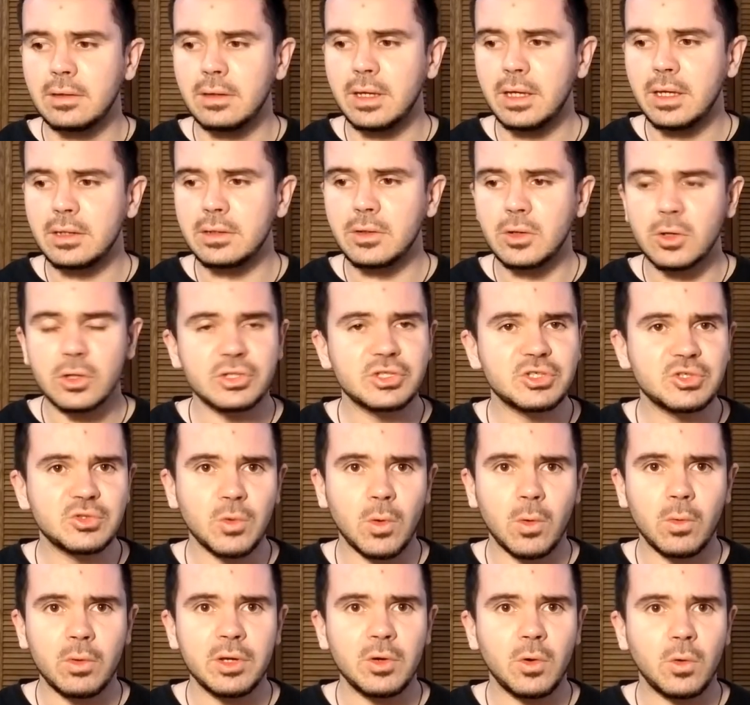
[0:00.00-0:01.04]
And her
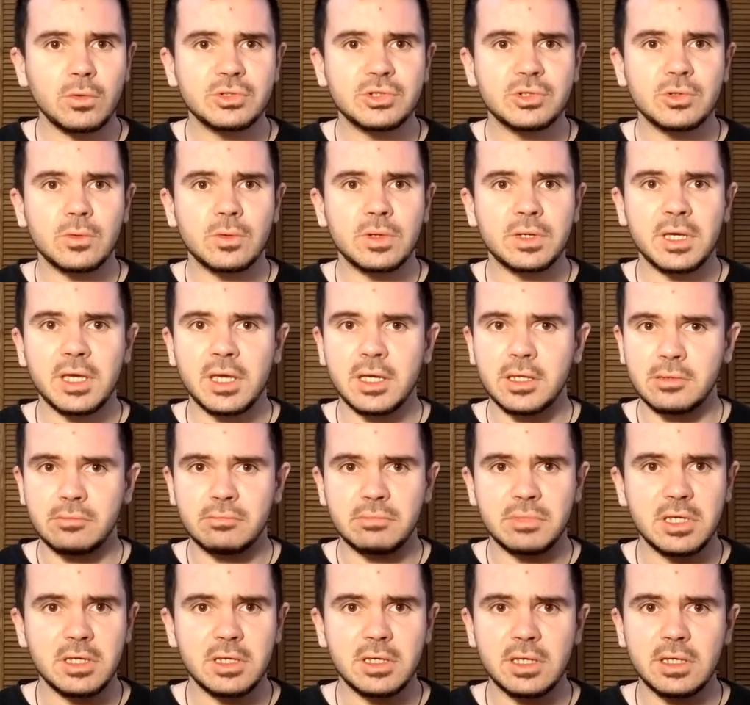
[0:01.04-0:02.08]
story also can
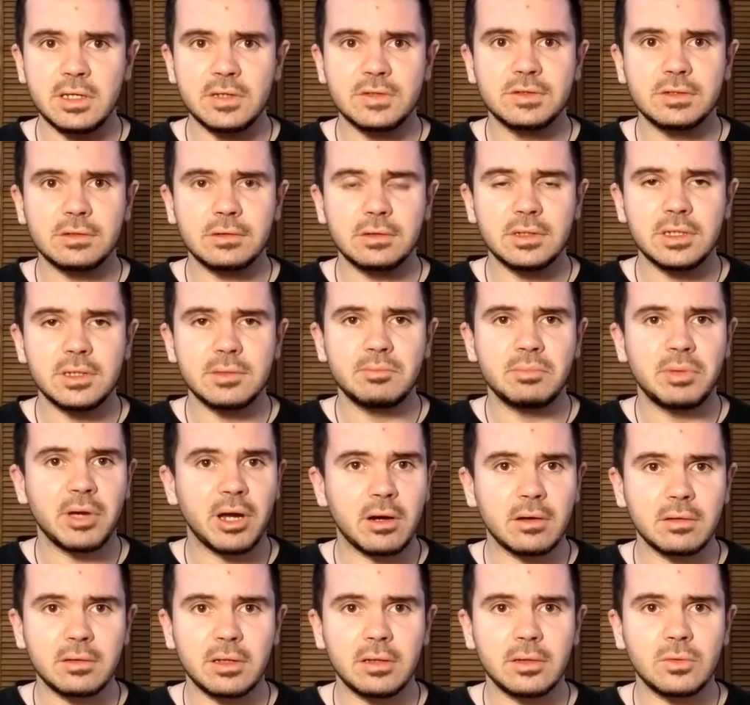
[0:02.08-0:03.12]
be easily
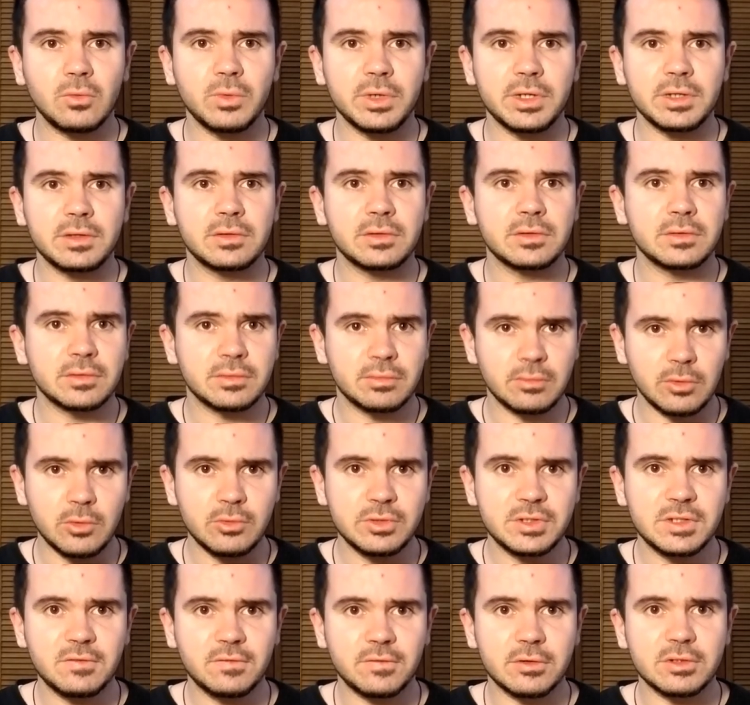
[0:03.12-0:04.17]
parallel with
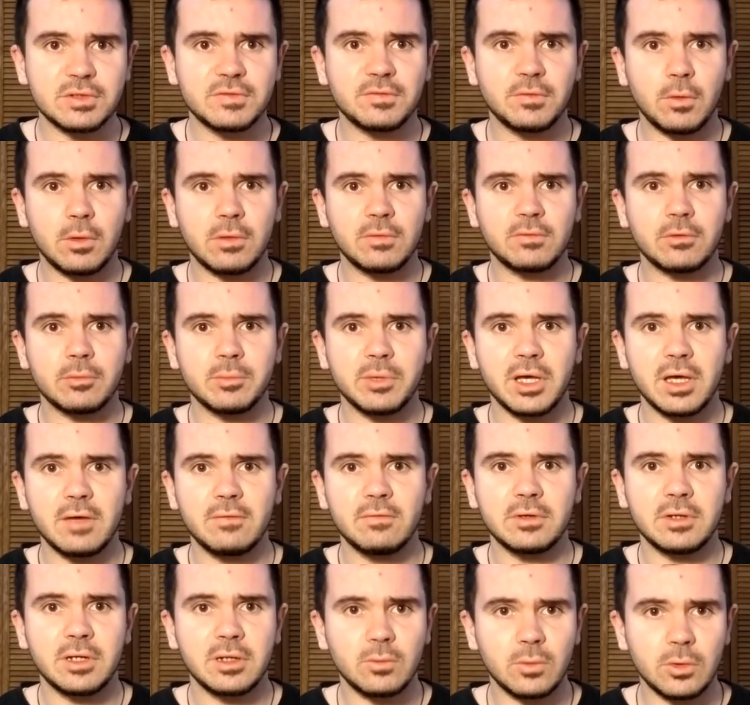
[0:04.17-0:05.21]
Lucifer's fall from
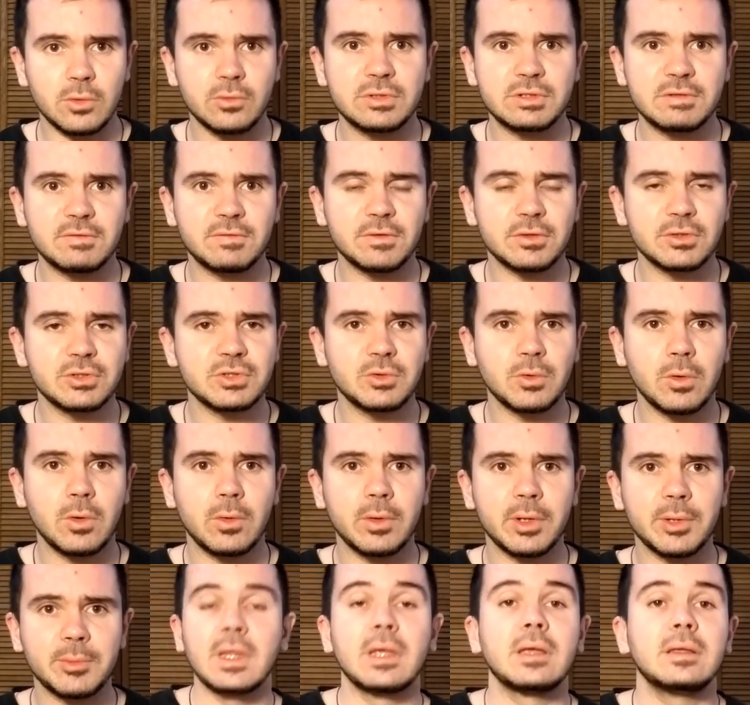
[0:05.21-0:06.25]
heaven and Lucifer's
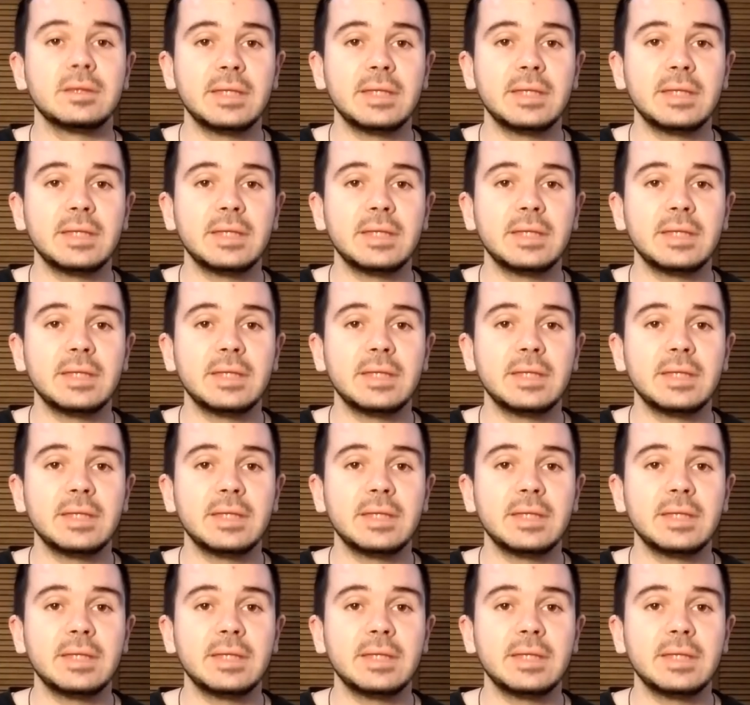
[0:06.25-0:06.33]
story.